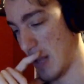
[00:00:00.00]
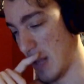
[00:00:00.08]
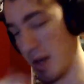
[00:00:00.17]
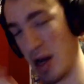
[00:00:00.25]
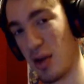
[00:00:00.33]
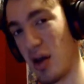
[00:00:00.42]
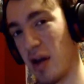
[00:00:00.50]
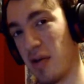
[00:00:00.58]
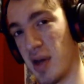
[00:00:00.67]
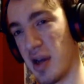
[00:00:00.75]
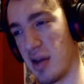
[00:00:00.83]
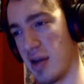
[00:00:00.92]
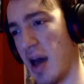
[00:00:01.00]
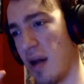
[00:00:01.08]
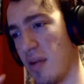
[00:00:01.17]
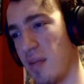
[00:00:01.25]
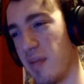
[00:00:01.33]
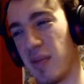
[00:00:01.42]
I mean, I guess not like that
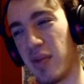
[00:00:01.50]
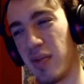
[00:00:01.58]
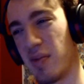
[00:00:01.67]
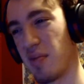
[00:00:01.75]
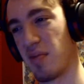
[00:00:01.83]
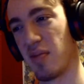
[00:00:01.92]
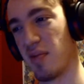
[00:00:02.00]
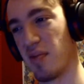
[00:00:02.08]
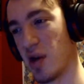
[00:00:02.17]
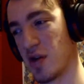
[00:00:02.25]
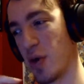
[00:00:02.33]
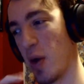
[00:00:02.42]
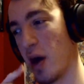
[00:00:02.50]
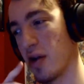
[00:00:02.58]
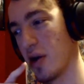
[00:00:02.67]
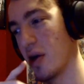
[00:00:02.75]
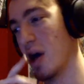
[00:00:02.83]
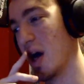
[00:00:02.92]
much of a while
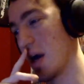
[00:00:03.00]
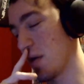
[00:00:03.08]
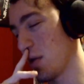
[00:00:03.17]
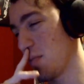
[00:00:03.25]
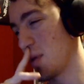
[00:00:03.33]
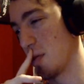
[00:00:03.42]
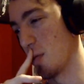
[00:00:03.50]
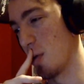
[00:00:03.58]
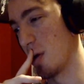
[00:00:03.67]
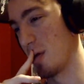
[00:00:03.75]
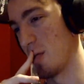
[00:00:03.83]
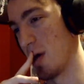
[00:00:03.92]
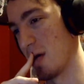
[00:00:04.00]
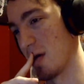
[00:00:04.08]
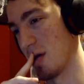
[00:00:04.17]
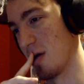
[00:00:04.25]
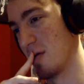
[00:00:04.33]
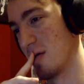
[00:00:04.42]
ago. I guess it probably was a while
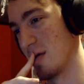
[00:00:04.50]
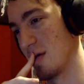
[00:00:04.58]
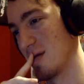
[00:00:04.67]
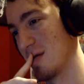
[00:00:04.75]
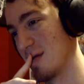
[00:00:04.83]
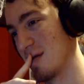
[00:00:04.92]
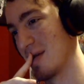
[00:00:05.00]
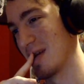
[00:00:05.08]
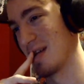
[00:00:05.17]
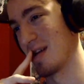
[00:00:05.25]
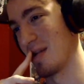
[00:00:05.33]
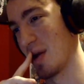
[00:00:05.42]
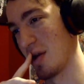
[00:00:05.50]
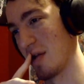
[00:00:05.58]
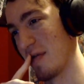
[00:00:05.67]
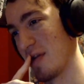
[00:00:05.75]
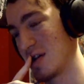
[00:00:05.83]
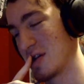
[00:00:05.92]
ago, isn't it? Because you
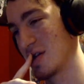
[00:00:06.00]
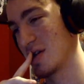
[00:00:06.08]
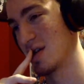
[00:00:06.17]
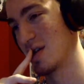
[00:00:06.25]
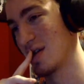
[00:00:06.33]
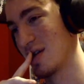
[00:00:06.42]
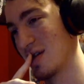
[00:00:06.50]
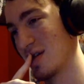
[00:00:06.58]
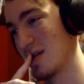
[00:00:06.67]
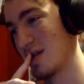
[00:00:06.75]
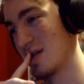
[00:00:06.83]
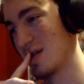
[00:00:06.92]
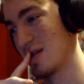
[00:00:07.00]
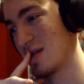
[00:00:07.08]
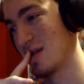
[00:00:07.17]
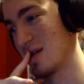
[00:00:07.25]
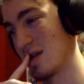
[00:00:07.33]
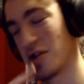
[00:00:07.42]
finish.
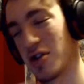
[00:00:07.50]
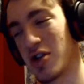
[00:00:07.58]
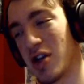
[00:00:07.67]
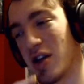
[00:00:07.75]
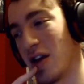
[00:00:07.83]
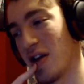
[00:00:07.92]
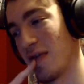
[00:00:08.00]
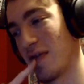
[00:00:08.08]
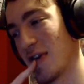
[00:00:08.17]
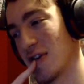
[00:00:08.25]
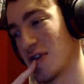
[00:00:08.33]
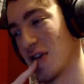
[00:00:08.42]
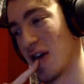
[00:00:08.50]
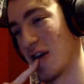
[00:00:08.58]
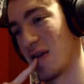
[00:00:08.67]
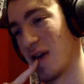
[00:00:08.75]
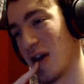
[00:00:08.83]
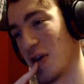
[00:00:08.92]
Oh shit, yeah, you finish
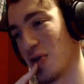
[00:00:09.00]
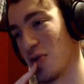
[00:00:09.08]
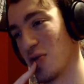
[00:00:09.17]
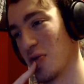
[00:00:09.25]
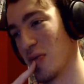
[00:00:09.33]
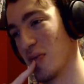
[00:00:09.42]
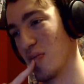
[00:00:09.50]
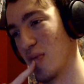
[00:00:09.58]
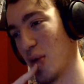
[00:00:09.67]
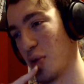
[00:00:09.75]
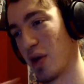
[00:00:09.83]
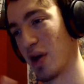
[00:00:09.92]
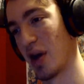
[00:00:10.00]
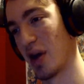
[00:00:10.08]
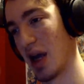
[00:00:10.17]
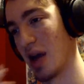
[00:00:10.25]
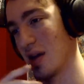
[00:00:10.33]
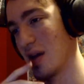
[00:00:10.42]
like high school mostly at like
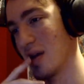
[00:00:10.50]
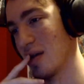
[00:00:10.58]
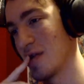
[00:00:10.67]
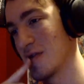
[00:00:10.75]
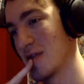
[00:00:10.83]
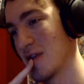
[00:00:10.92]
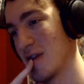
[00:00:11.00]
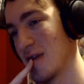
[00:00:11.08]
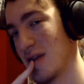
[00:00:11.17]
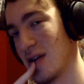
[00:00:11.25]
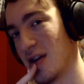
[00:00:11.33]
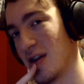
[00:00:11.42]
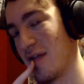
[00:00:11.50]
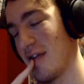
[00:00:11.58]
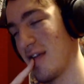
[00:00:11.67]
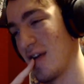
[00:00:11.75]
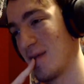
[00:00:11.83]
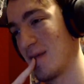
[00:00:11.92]
18-ish. Everything.